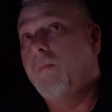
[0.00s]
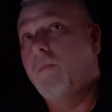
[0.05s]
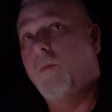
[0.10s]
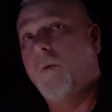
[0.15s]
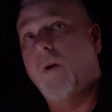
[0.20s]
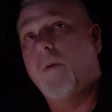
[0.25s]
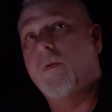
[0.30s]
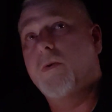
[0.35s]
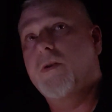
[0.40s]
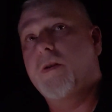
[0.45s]

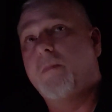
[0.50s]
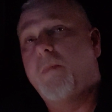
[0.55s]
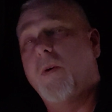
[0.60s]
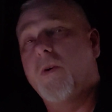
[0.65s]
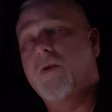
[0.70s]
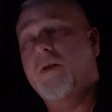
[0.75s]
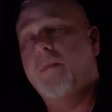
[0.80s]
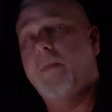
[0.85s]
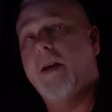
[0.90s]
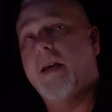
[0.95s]
what was
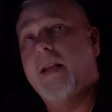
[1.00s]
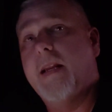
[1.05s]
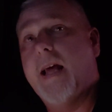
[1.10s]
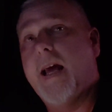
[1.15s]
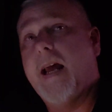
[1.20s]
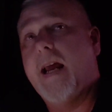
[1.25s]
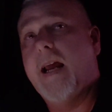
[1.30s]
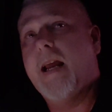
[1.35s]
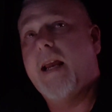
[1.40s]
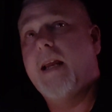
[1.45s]
supposed to be a
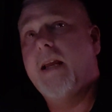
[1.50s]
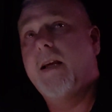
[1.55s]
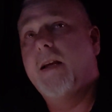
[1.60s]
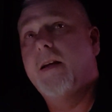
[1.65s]
day,